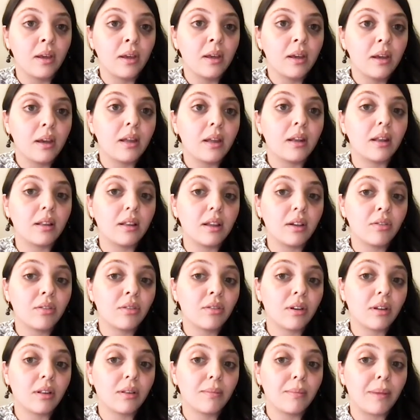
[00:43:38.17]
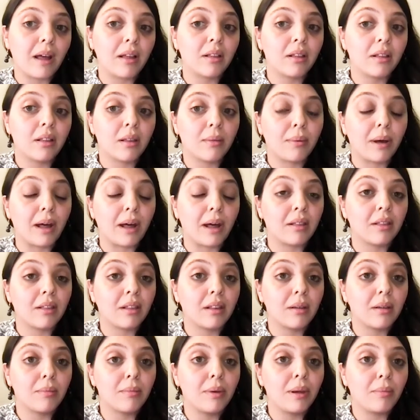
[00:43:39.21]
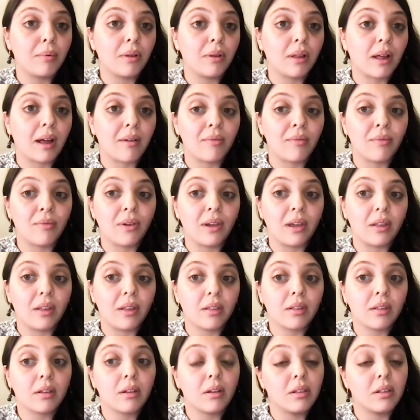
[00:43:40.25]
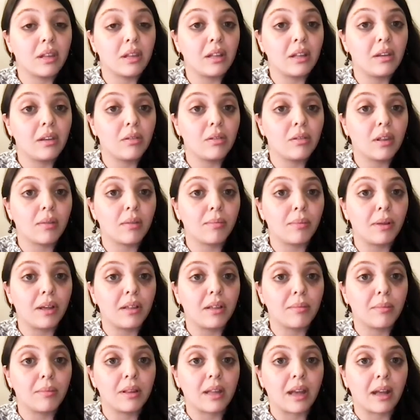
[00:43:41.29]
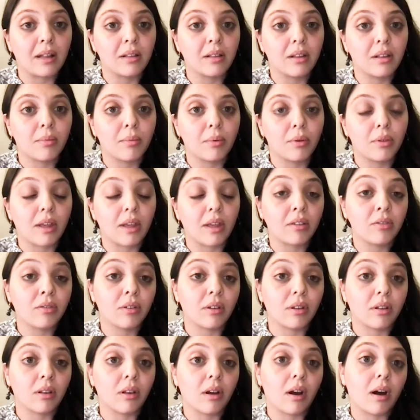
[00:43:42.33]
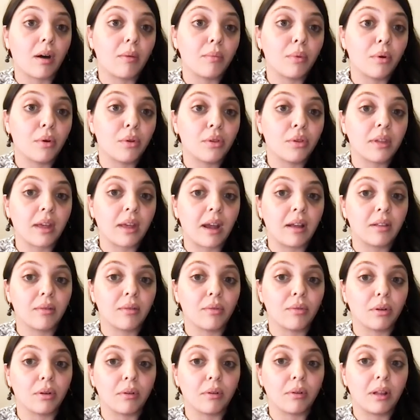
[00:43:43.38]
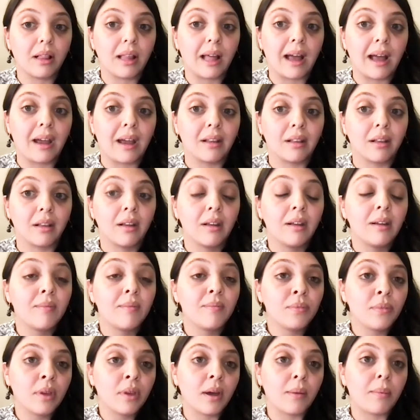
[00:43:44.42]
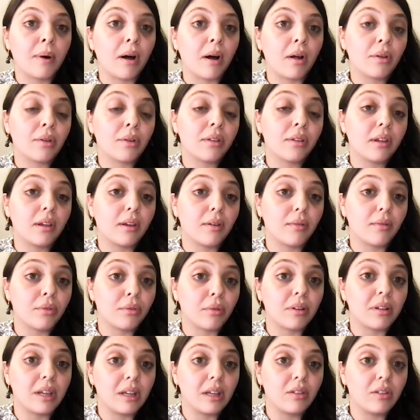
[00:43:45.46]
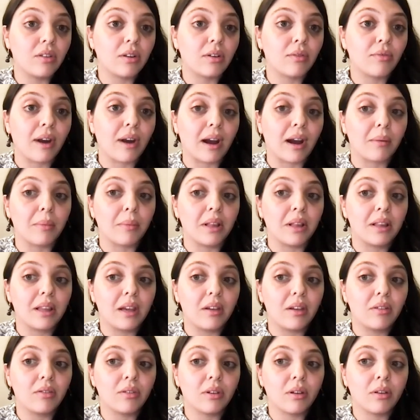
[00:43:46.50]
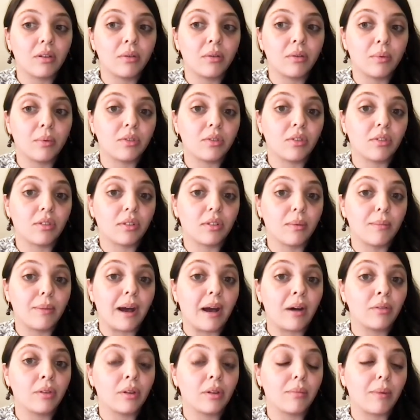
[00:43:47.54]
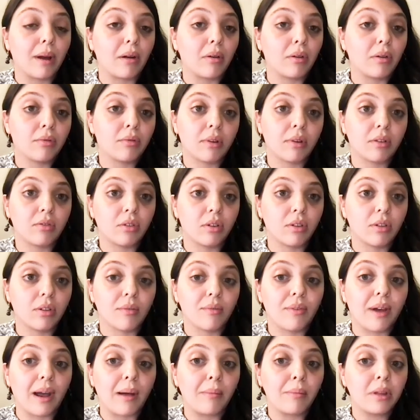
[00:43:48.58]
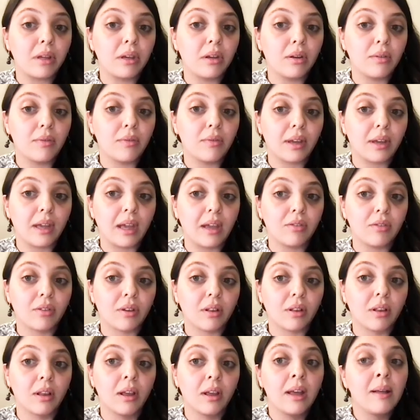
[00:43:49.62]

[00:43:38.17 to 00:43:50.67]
In addition, the Palestinian people have faced continued displacement and dispossession on both sides of the Green Line, a policy of strategic fragmentation, which is compounded by restrictions on family unification